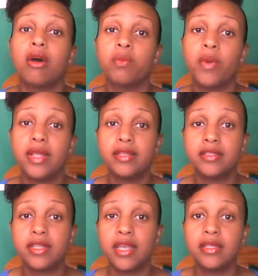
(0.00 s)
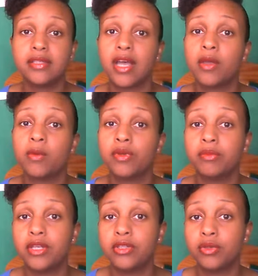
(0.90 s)
On Wednesdays, I
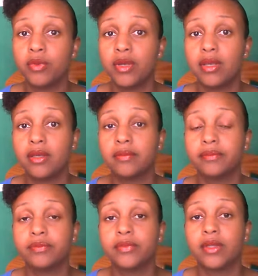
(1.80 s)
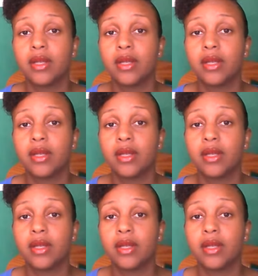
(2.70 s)
will be doing